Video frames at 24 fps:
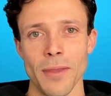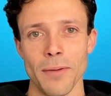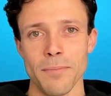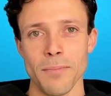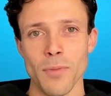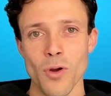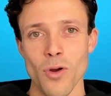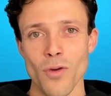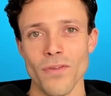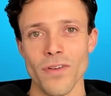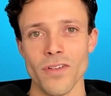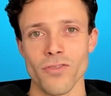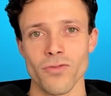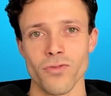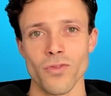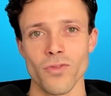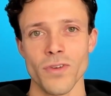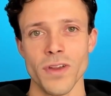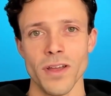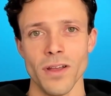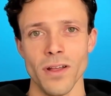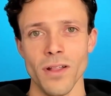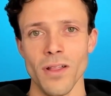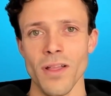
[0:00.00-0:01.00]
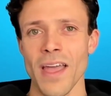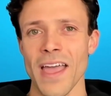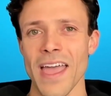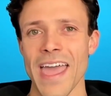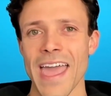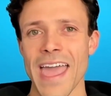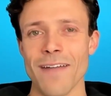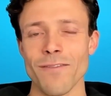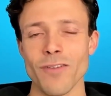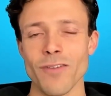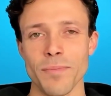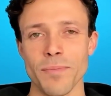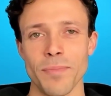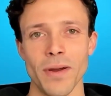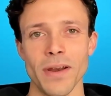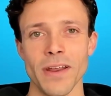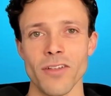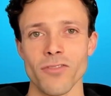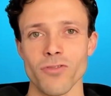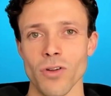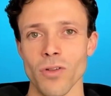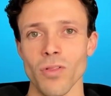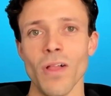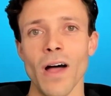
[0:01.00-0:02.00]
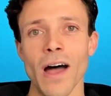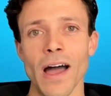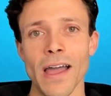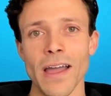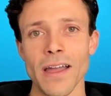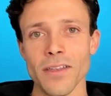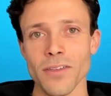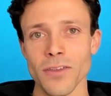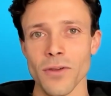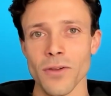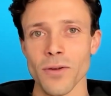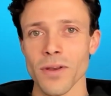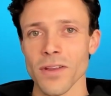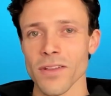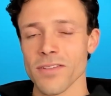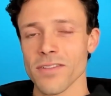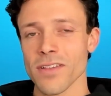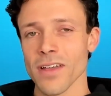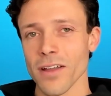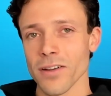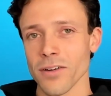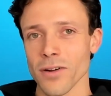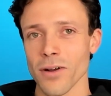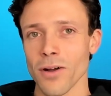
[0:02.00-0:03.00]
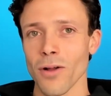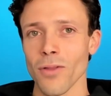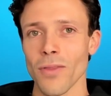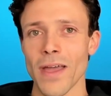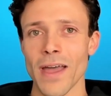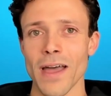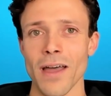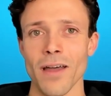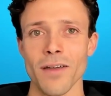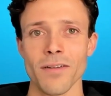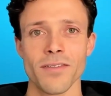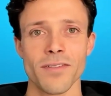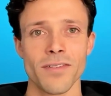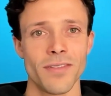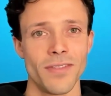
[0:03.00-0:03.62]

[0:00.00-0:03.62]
move is real. Everybody is relying on you to sell your old house.